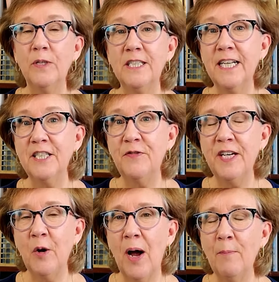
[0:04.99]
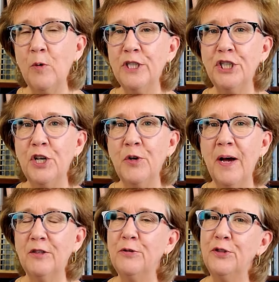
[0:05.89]
Well, in today's video, I'm going to show you
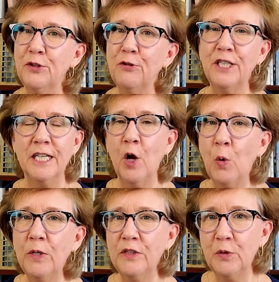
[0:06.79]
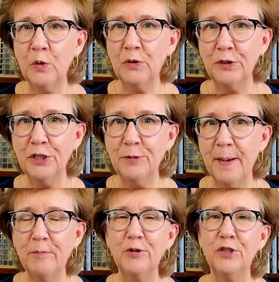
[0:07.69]
how to search in old historical
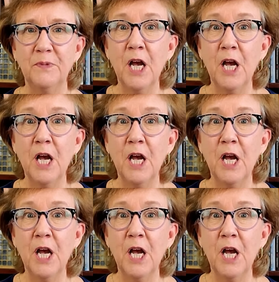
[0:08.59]
newspapers